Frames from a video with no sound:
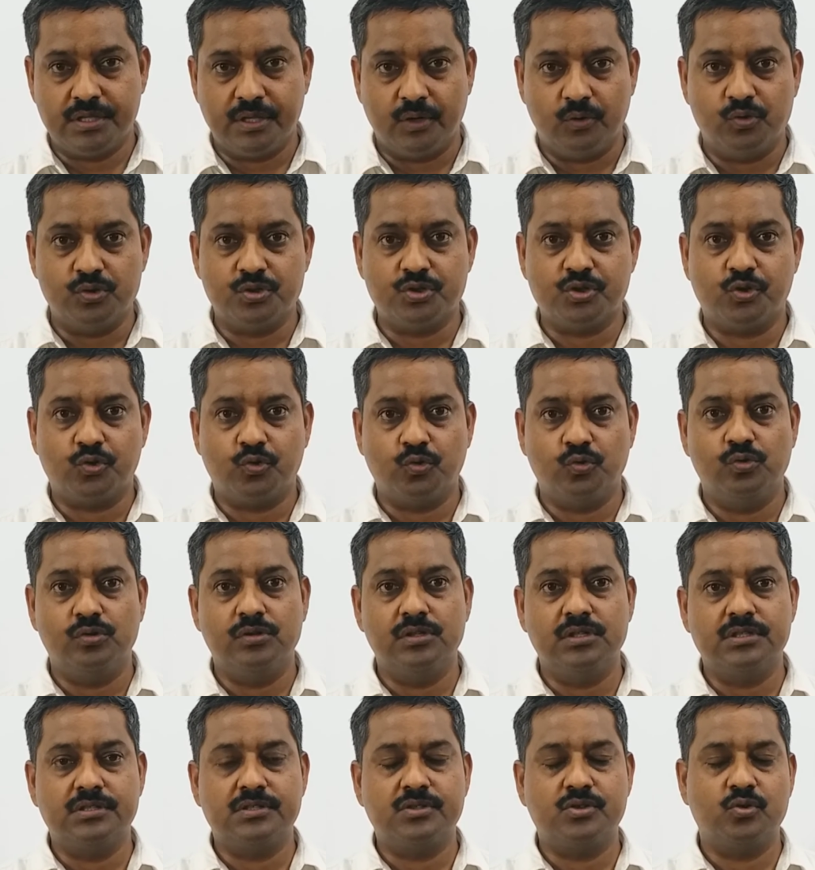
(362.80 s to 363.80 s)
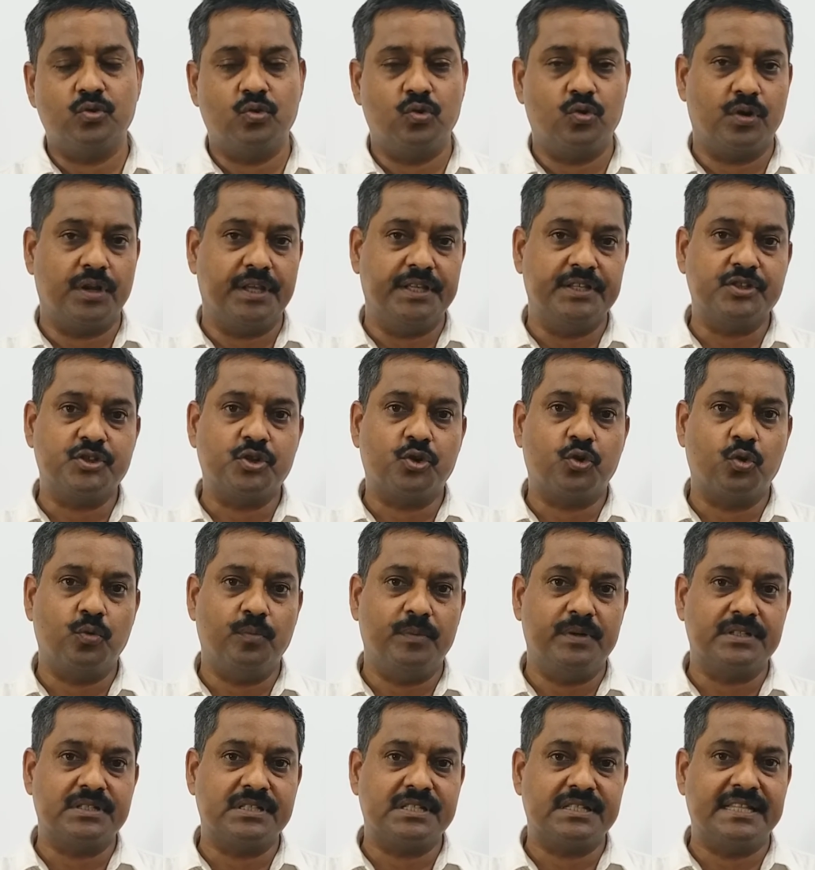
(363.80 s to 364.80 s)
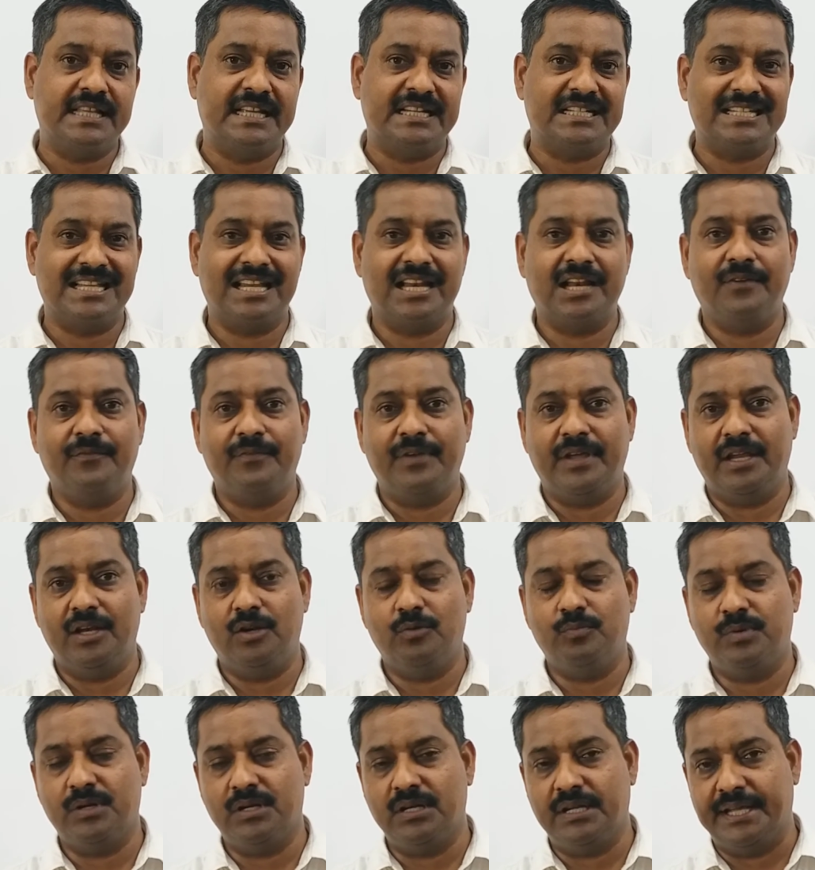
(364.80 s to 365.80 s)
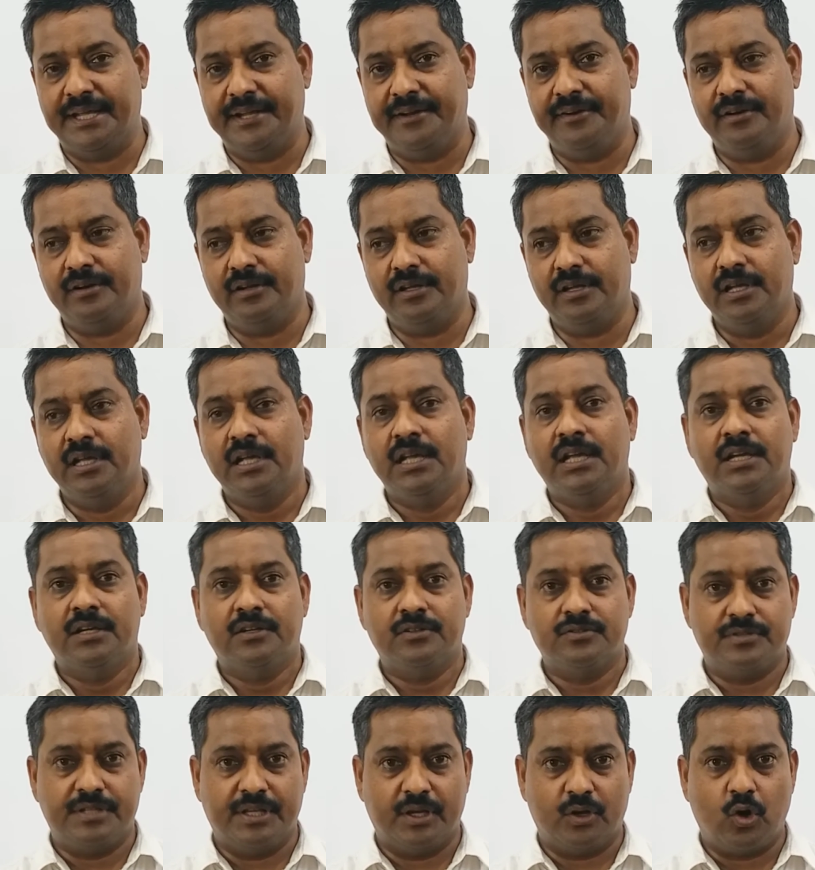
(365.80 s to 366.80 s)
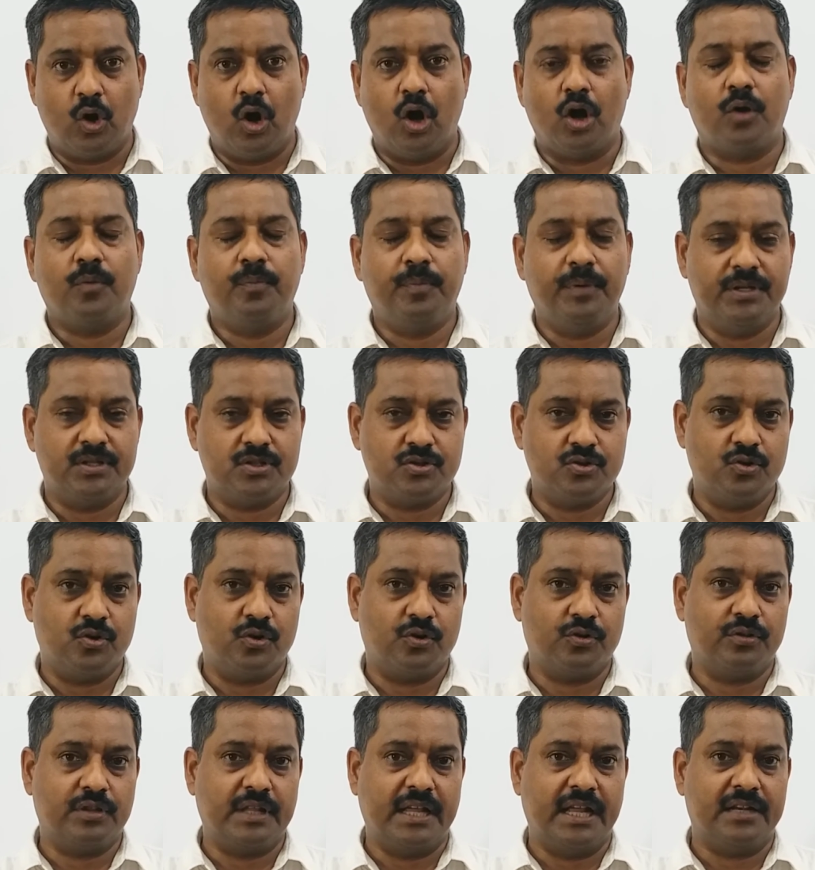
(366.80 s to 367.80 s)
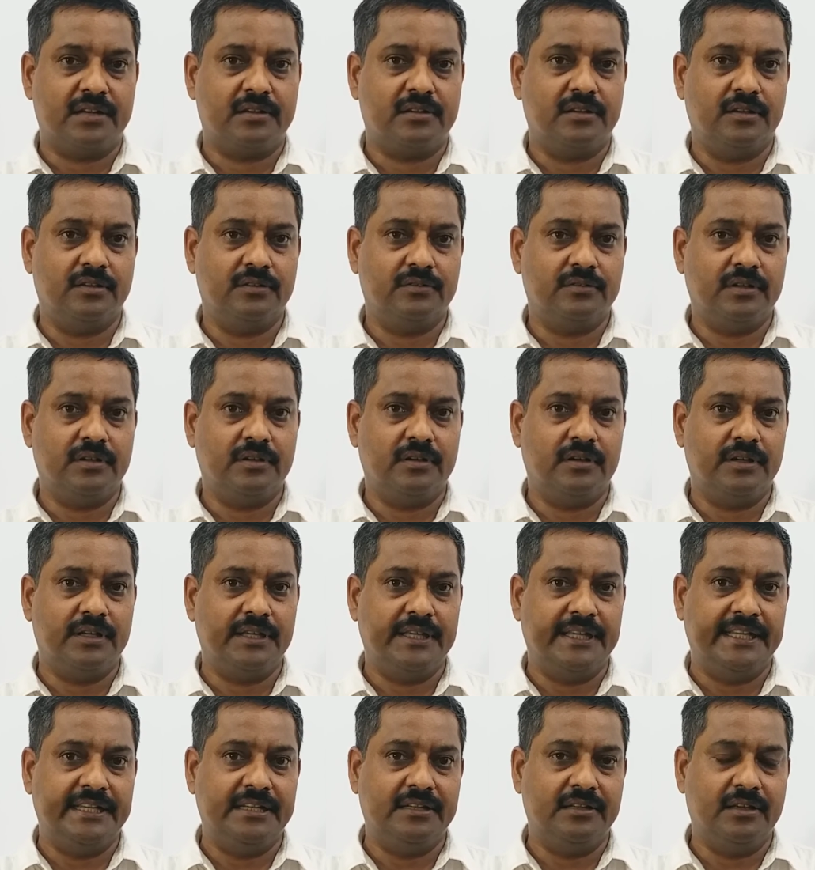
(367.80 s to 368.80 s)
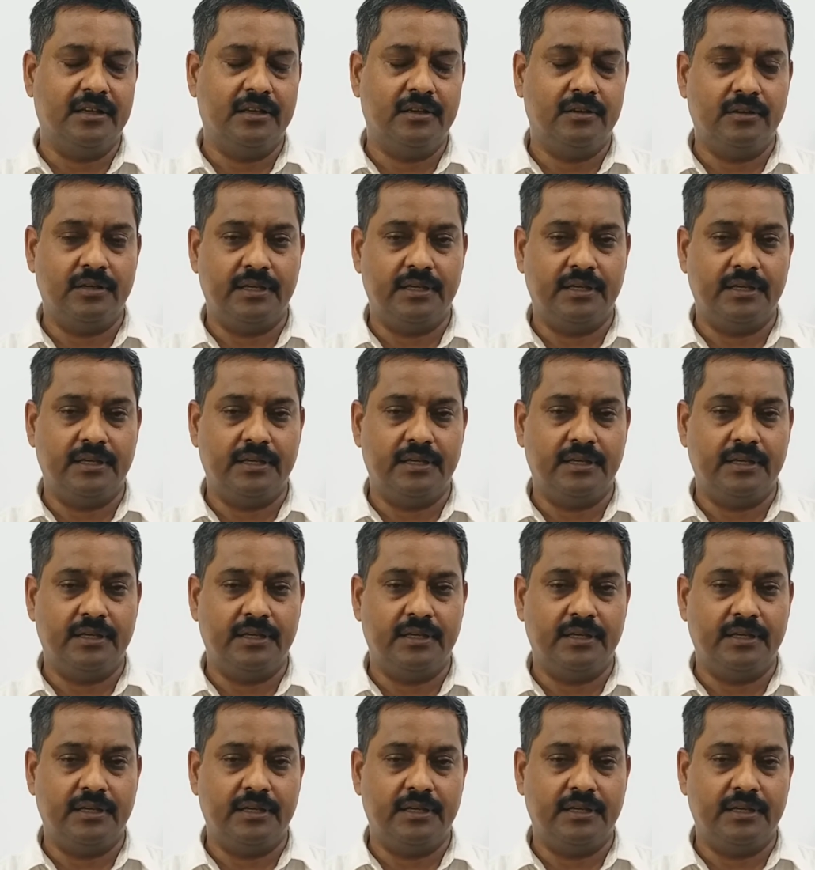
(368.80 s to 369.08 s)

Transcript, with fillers: those tools or instruments that are available in the cockpit or that uh, the uh, in,